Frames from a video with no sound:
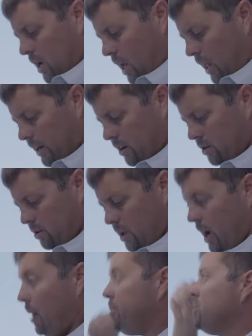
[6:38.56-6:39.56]
I like to do
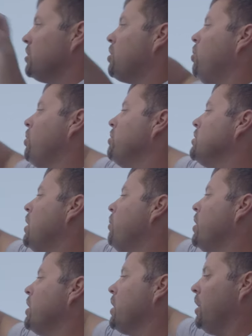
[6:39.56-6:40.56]
the opposite corners, that
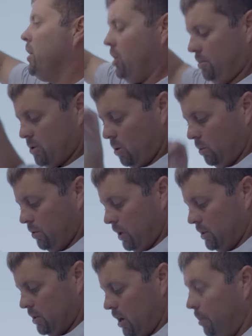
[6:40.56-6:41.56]
way it kind of helps hold
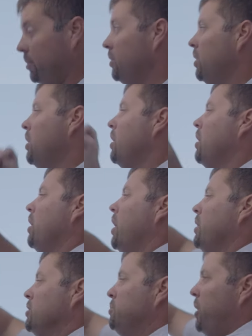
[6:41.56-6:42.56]
things up,
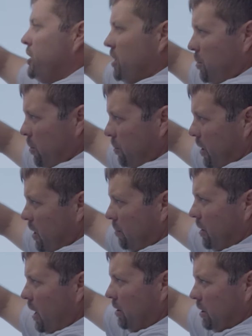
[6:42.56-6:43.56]
and especially when we
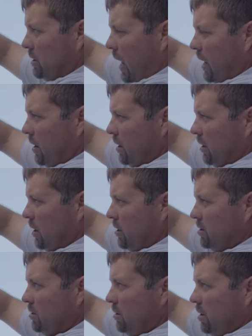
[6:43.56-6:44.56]
come down to tightening
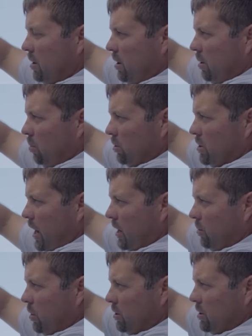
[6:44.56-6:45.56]
these, we'll
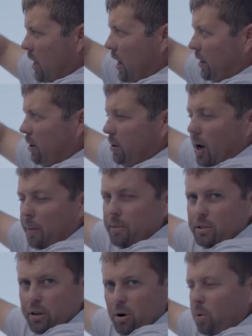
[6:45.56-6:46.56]
tighten one side, go to
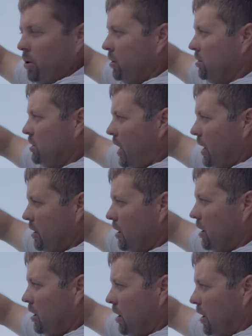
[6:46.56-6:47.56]
opposite corner, tighten
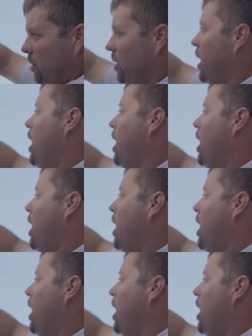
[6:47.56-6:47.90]
it, and then go to the